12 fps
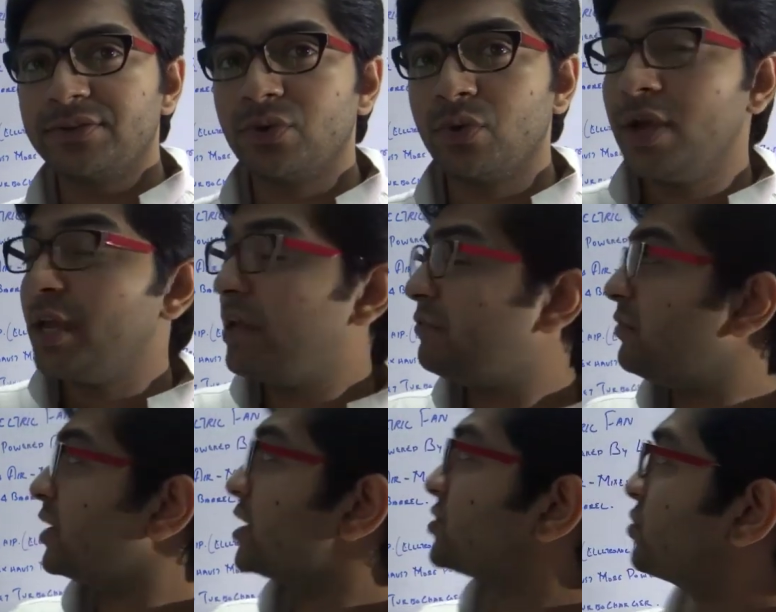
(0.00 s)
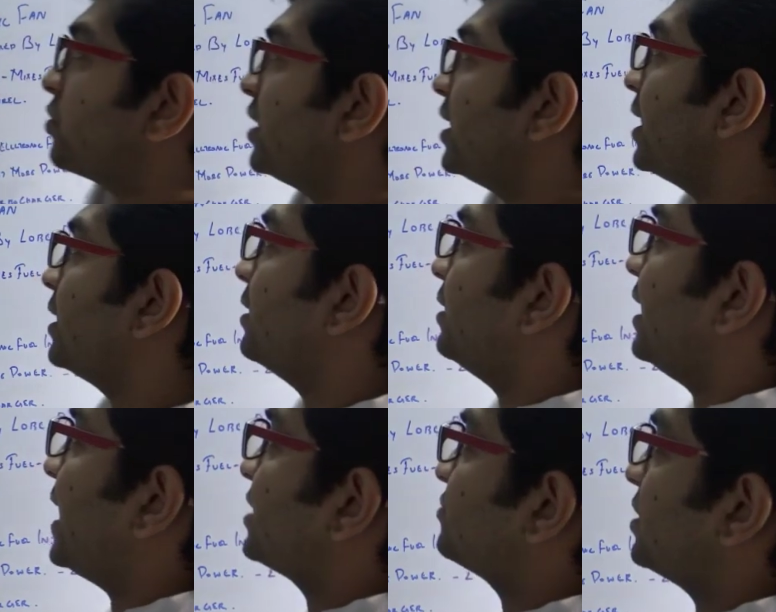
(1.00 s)
So if you're installing an
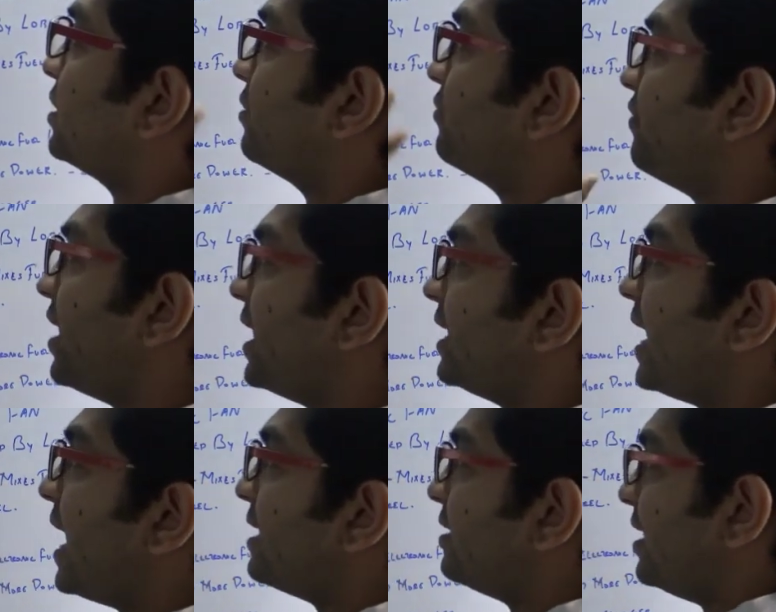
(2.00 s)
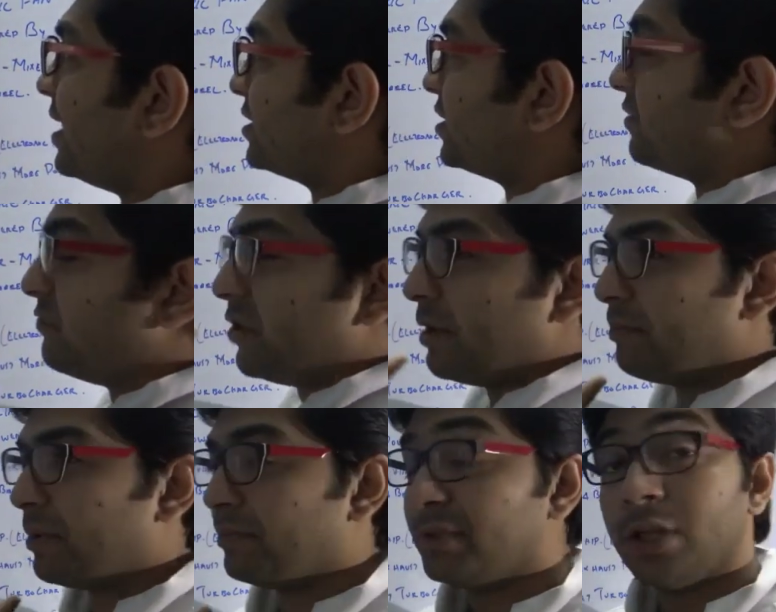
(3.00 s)
electric fan and an electric fuel
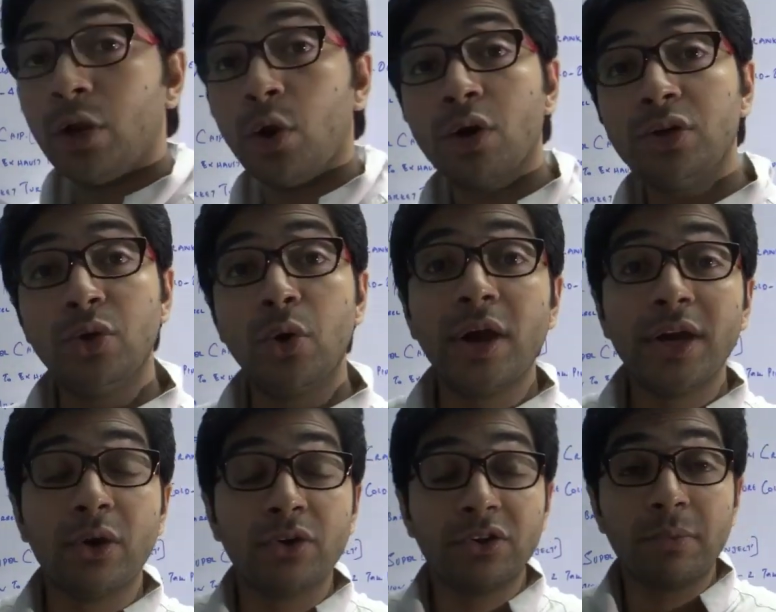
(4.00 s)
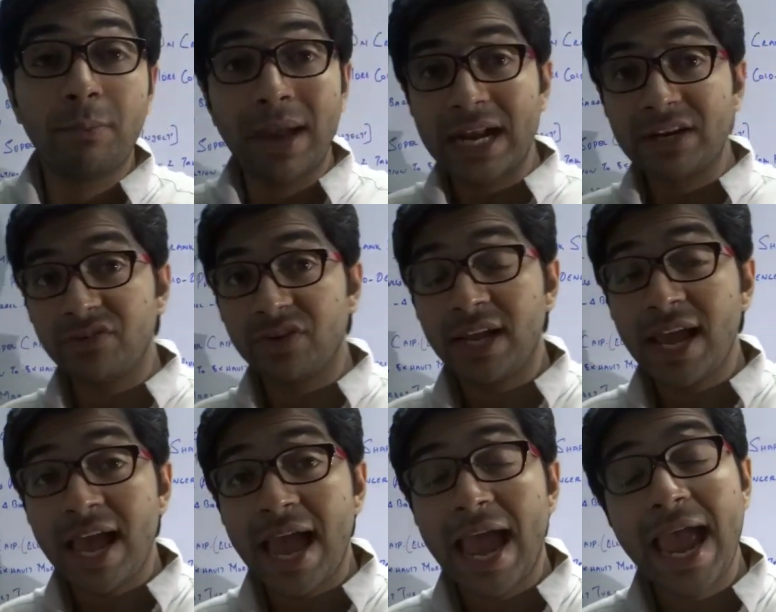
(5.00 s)
pump, the load going onto the battery
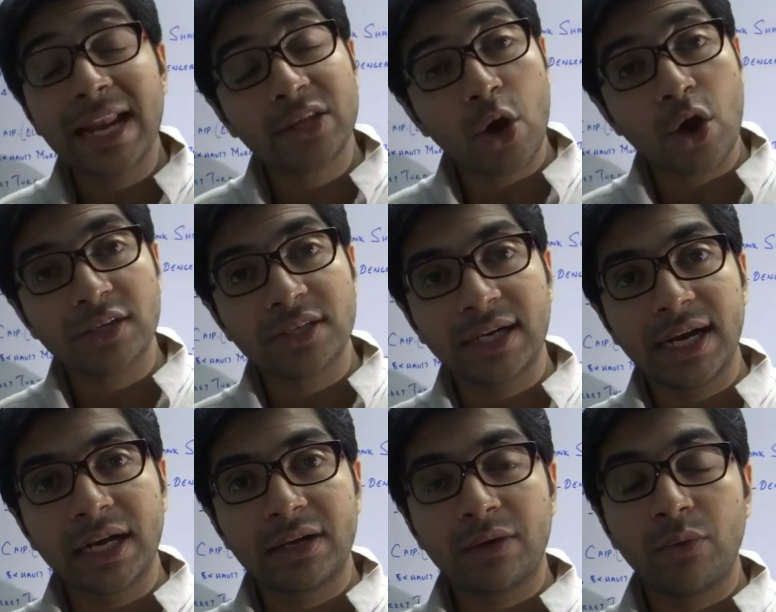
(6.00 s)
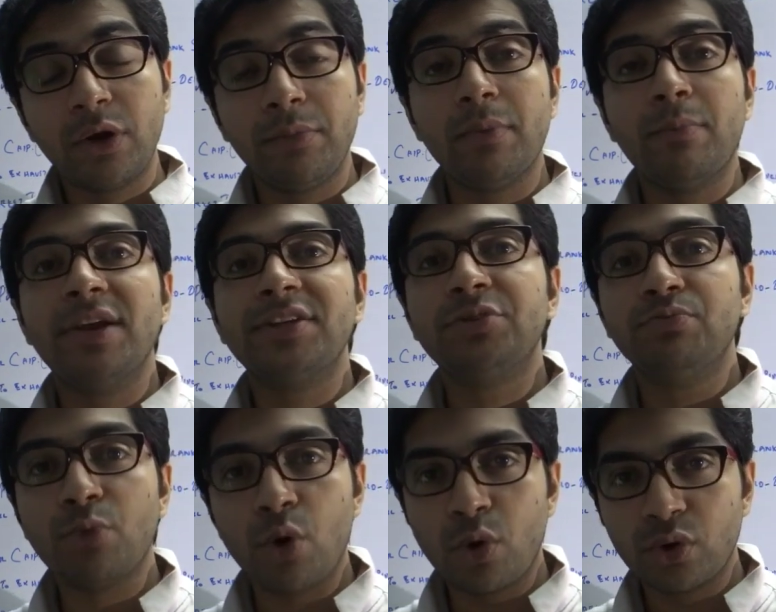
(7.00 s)
and the alternator will be much
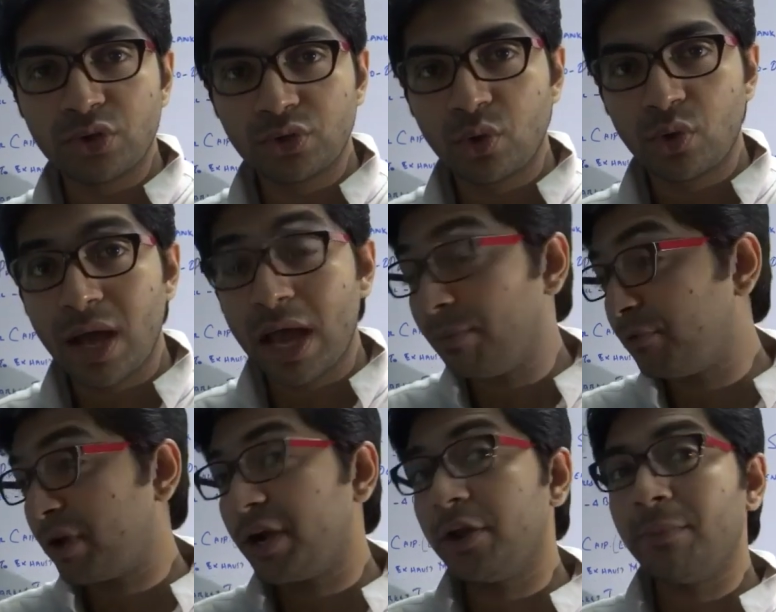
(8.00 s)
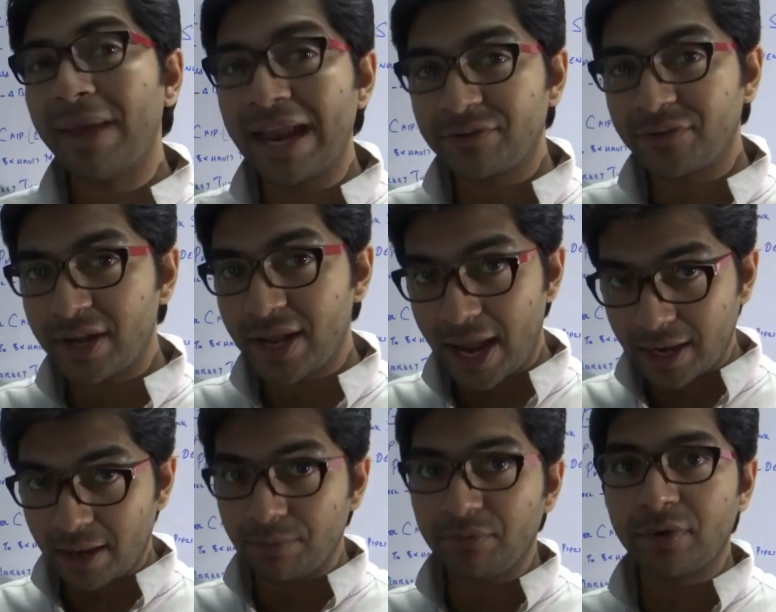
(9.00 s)
more. So upgrade your battery
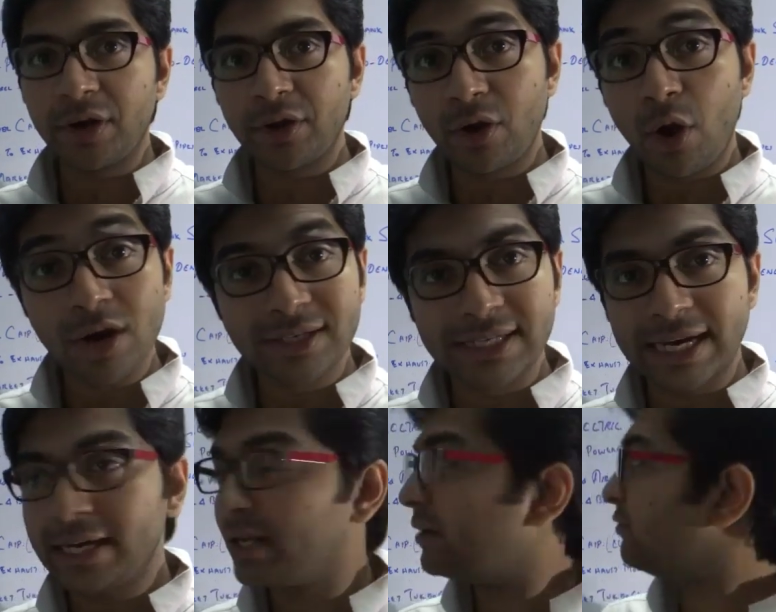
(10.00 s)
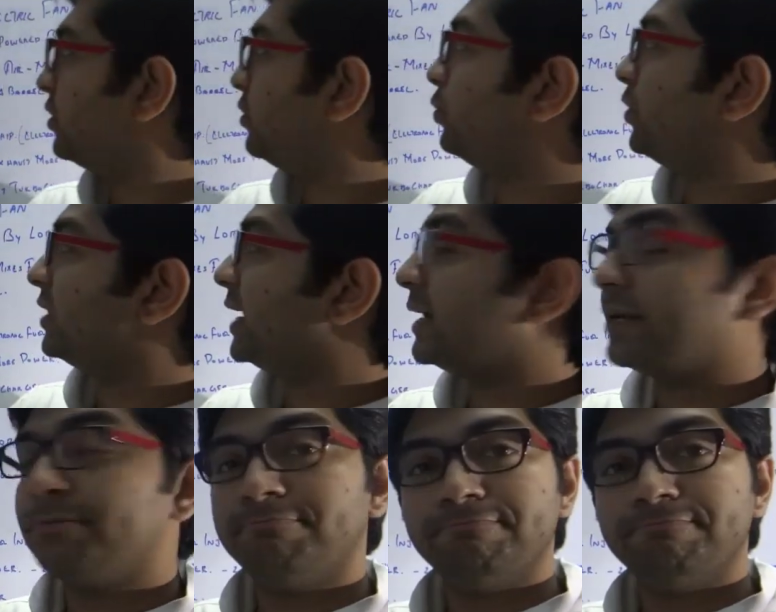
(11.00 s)
and upgrade your alternator if you're doing that.